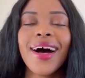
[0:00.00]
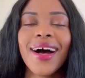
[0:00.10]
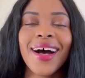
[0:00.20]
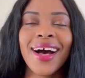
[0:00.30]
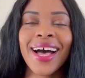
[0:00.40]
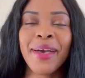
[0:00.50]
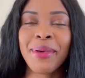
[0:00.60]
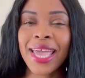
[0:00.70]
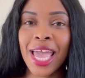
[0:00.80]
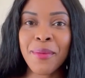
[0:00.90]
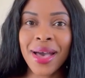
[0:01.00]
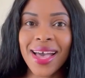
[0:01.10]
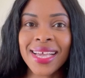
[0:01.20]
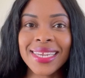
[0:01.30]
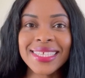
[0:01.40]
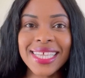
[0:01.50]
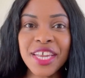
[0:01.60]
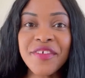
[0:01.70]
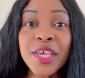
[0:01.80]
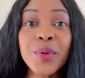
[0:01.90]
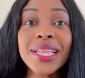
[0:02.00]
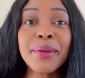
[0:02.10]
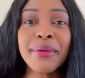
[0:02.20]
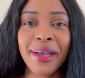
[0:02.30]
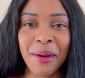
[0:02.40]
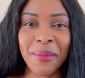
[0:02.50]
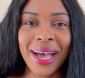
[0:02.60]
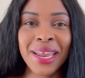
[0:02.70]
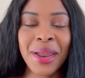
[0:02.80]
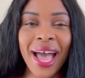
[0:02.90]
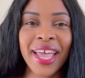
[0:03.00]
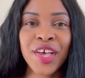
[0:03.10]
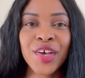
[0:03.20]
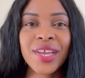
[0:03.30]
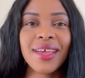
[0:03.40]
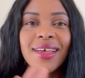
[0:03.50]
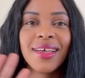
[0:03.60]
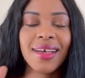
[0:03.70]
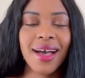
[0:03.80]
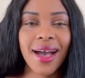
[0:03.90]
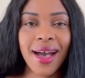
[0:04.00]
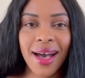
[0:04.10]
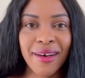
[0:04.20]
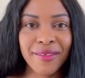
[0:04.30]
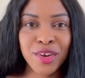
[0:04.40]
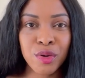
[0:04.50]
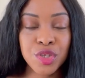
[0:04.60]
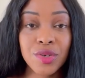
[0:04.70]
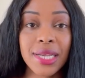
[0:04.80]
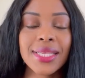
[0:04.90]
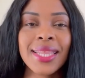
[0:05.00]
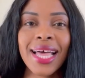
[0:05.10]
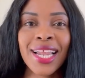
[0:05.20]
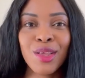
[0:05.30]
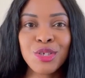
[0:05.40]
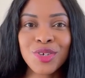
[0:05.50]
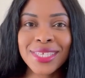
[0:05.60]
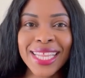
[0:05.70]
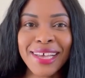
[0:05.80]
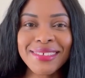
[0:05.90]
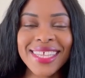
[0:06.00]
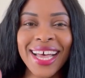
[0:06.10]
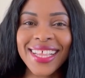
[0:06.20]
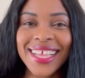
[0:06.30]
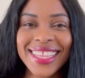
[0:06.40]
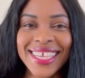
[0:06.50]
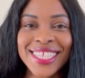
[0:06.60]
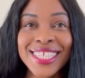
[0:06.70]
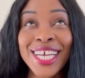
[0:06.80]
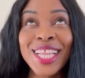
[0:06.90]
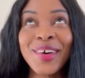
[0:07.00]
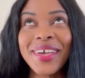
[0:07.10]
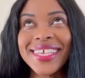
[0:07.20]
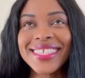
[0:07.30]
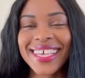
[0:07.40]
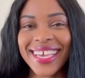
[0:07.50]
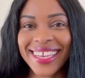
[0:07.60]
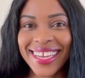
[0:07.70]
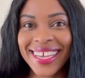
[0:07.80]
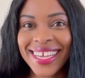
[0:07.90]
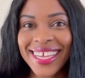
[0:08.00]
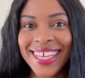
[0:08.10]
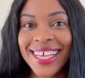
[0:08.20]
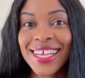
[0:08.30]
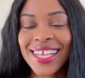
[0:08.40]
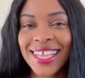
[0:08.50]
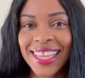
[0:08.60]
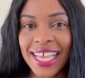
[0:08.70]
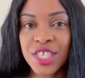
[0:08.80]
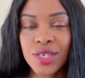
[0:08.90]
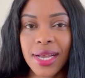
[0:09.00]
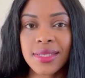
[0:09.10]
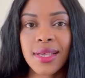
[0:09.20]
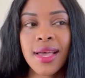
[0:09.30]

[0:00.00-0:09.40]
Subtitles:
I became in the state of equilibrium, and I could have no stress. And that low stress lifestyle leads to glowing skin. less stress.